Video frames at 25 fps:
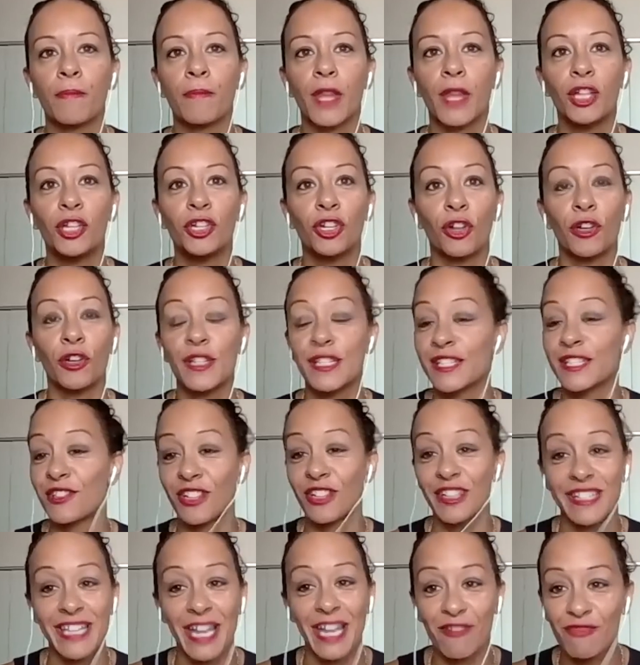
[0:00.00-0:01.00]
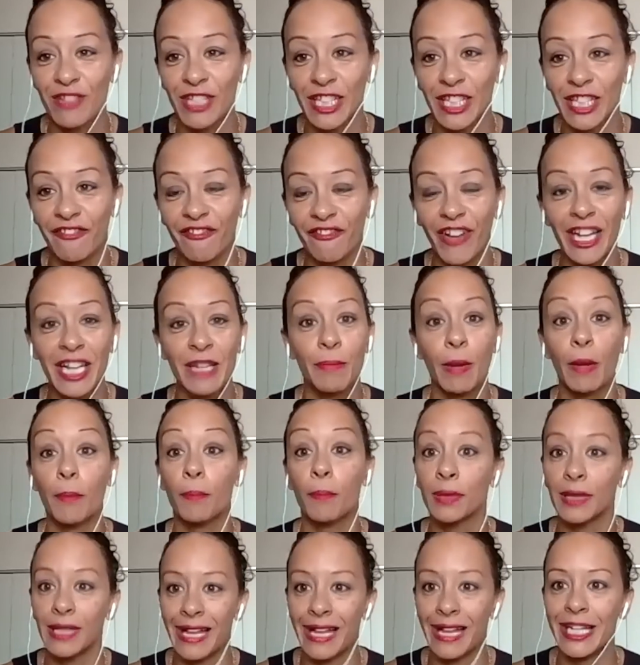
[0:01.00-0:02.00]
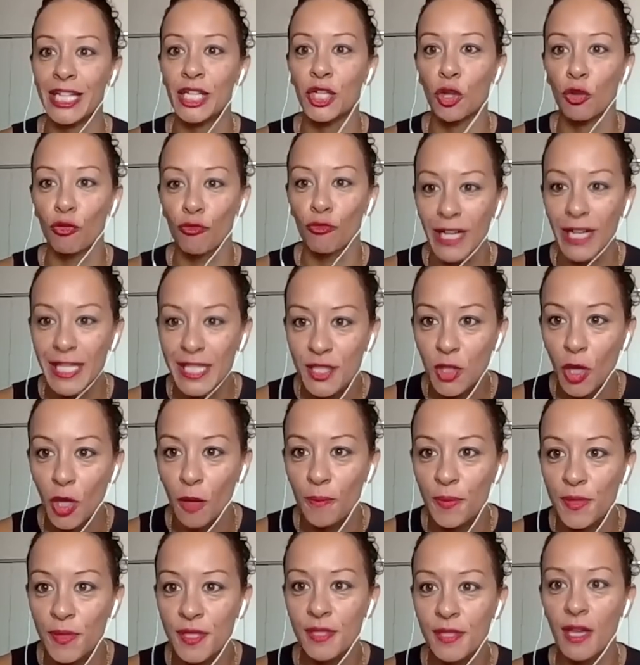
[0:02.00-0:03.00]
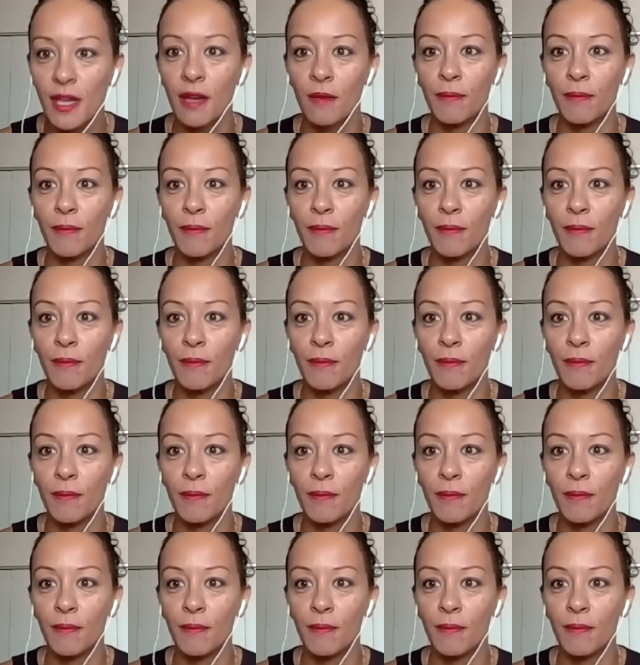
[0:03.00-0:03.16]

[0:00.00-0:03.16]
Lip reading: this is going to sound really funny, but planning your rest stops.